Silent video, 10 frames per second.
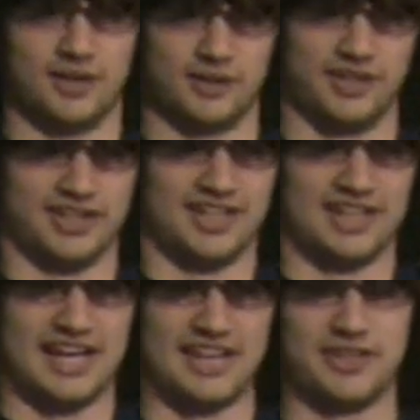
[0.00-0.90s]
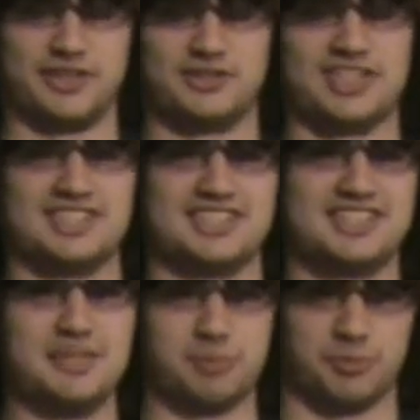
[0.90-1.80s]
Oh, good. I thought you said
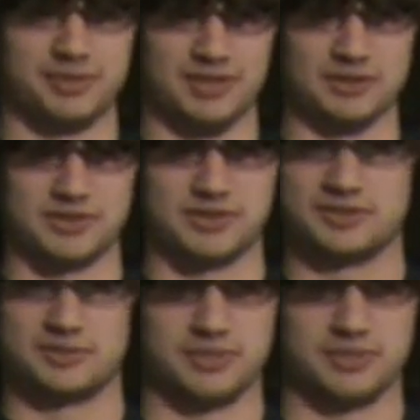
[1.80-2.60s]
steeple pills.